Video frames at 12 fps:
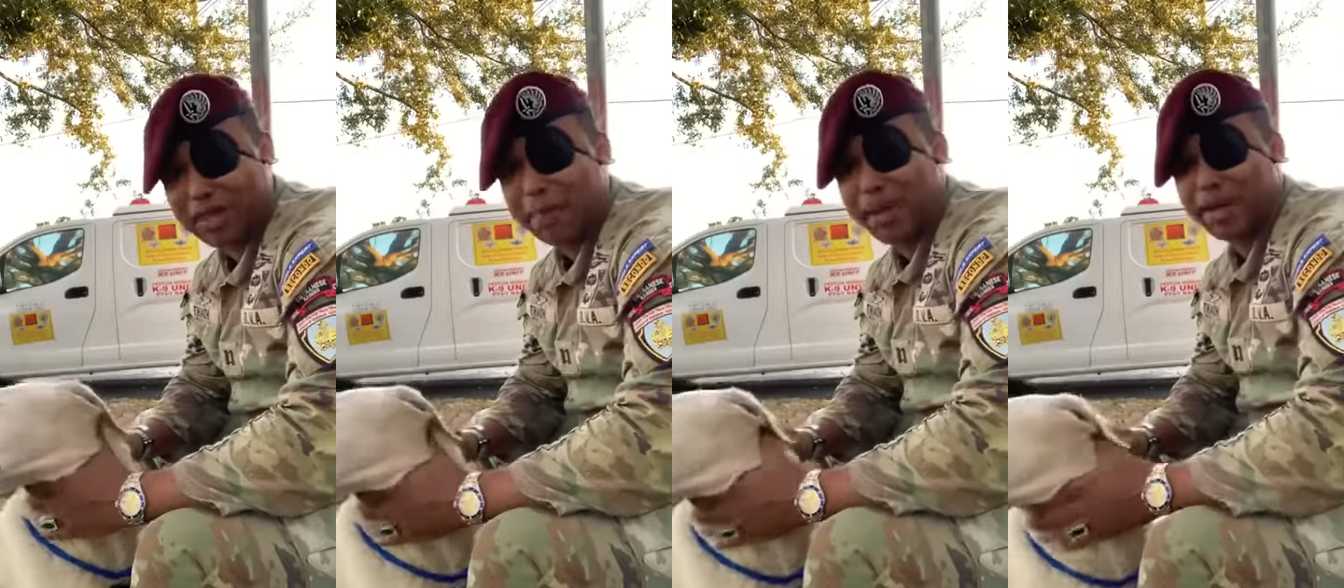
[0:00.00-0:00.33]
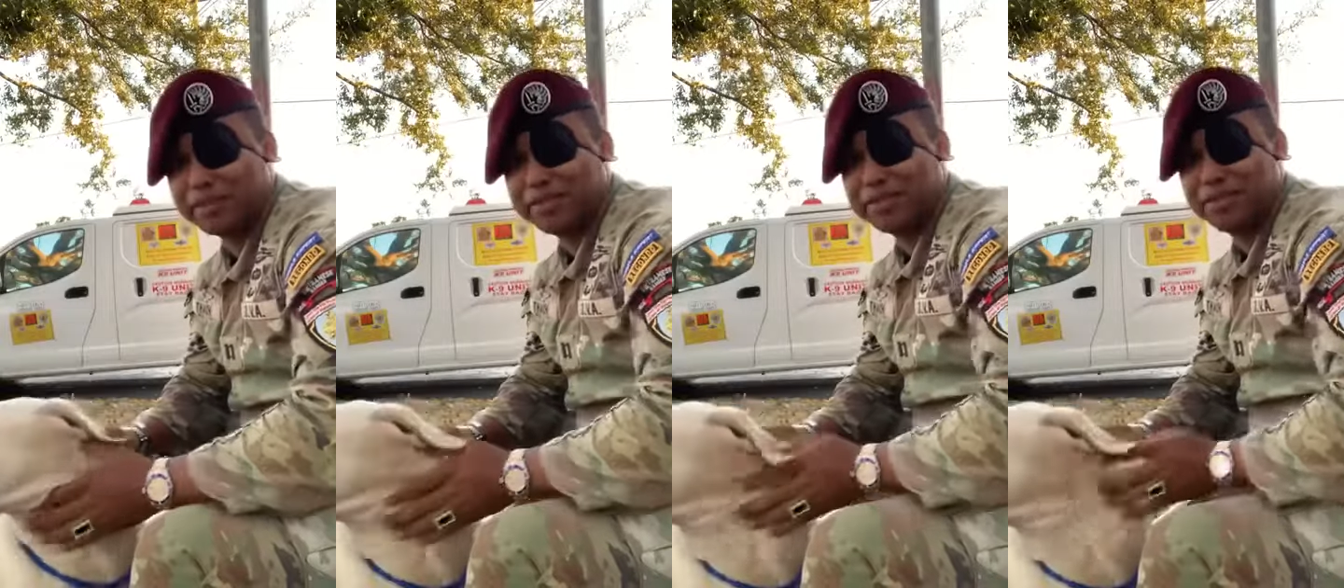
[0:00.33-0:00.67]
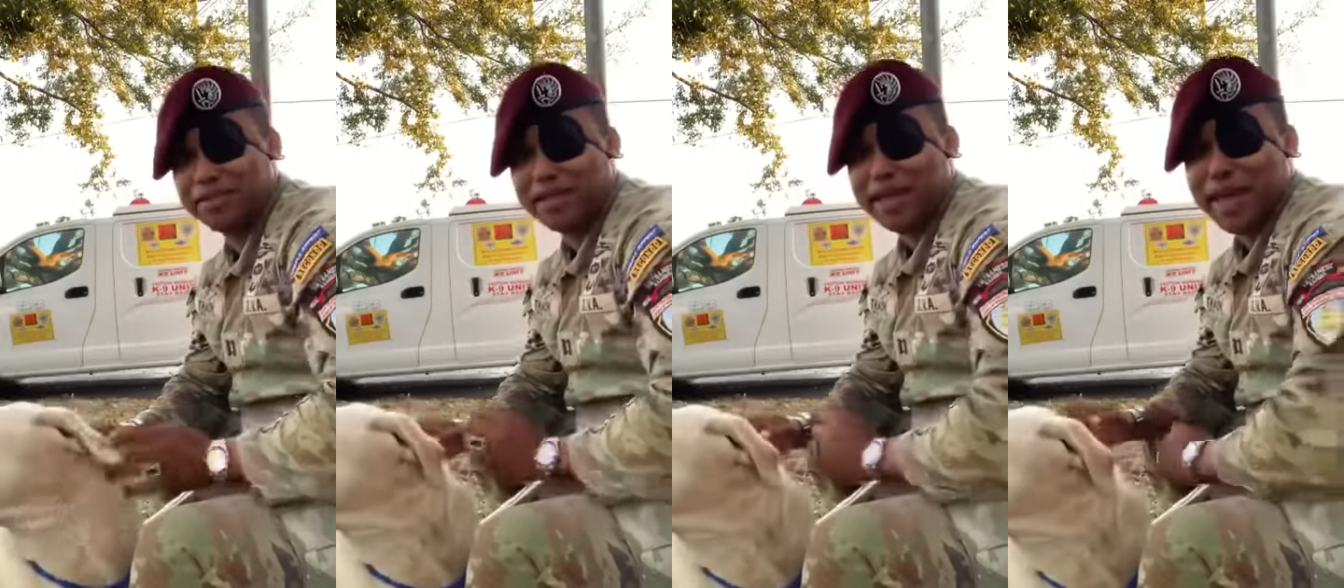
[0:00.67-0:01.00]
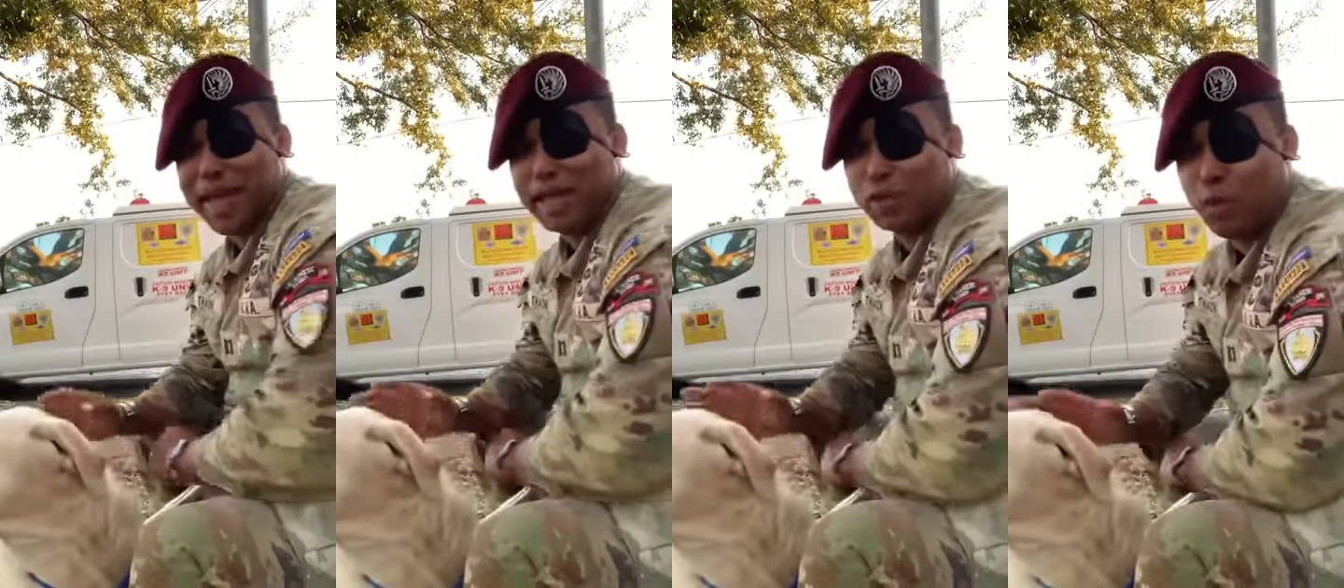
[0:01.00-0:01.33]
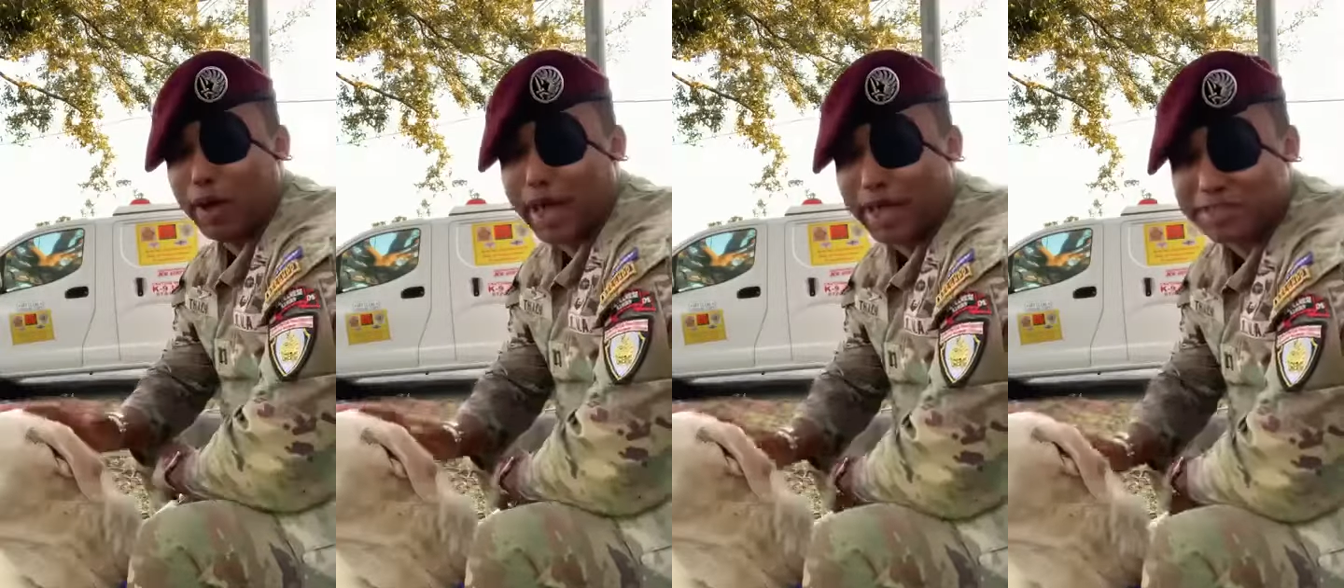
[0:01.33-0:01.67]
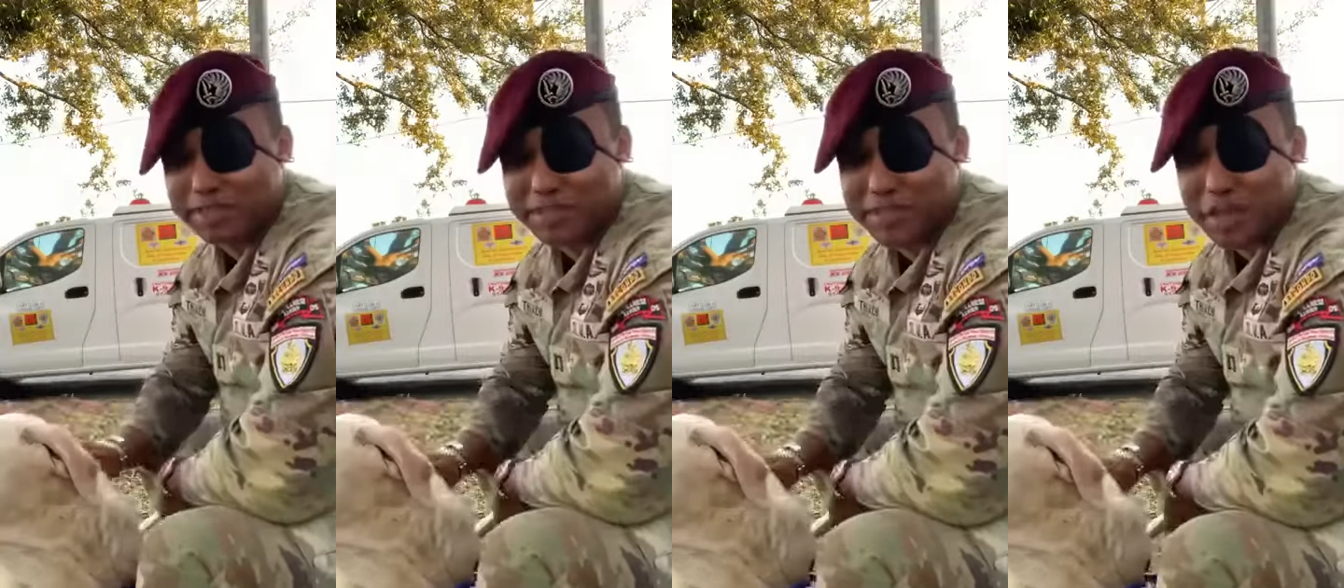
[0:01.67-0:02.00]
a Commandant, as well
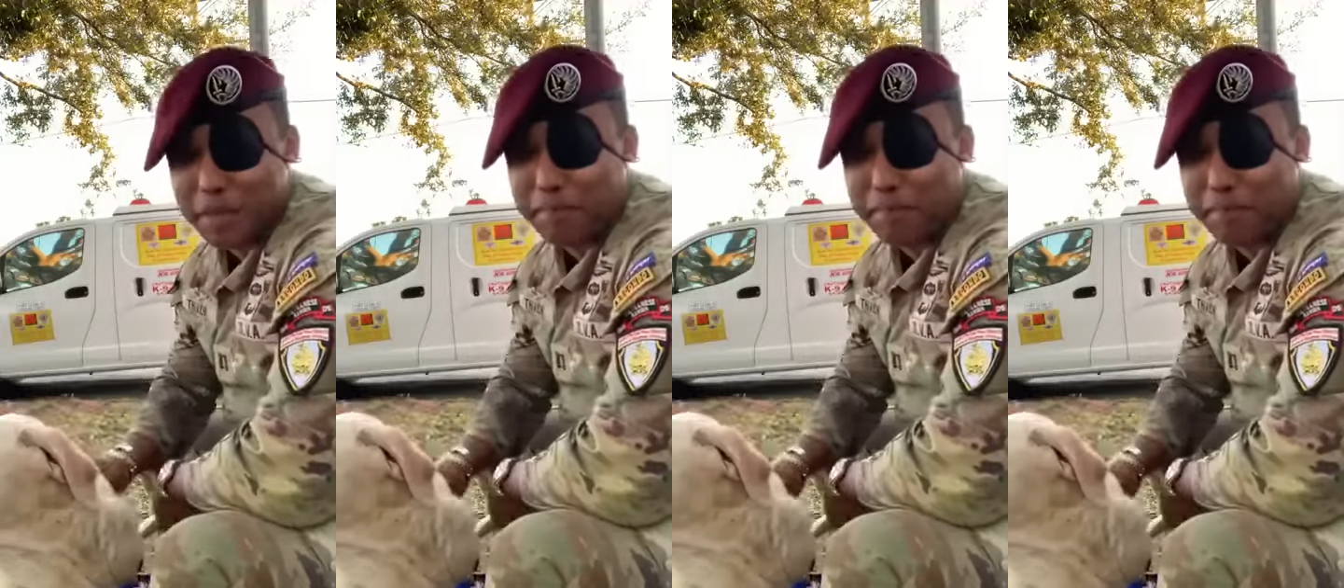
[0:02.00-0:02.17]
as